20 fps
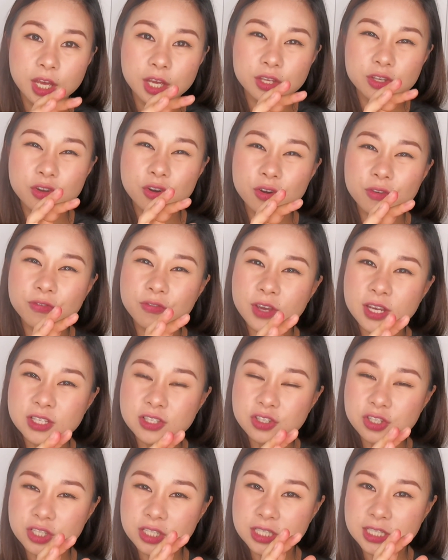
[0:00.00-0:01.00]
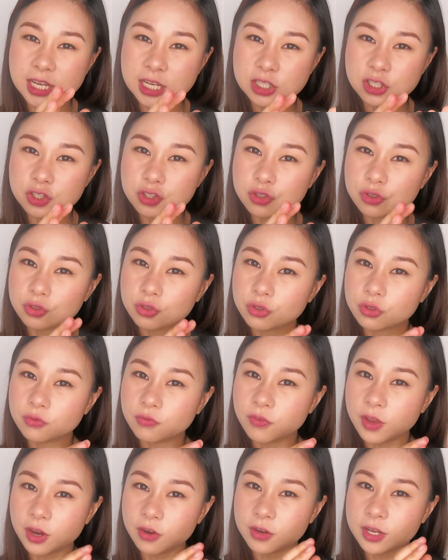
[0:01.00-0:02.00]
your face just tends to look
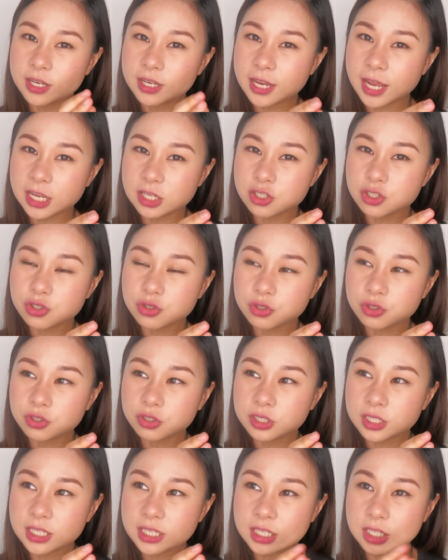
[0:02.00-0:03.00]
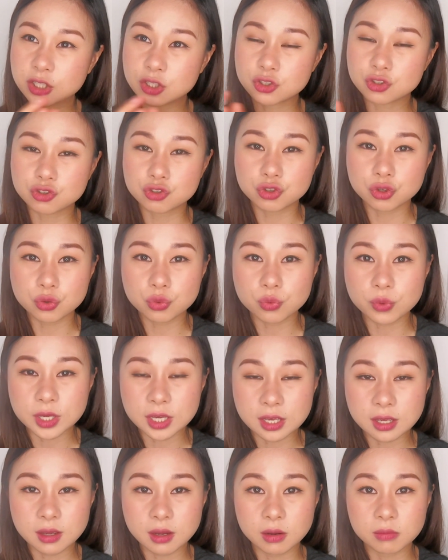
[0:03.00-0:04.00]
very naturally
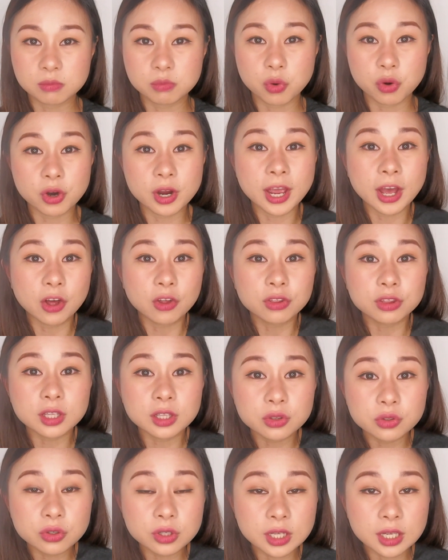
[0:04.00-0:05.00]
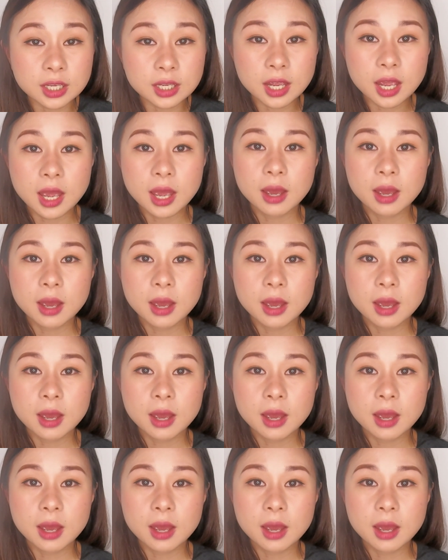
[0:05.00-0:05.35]
dewy and more healthy looking.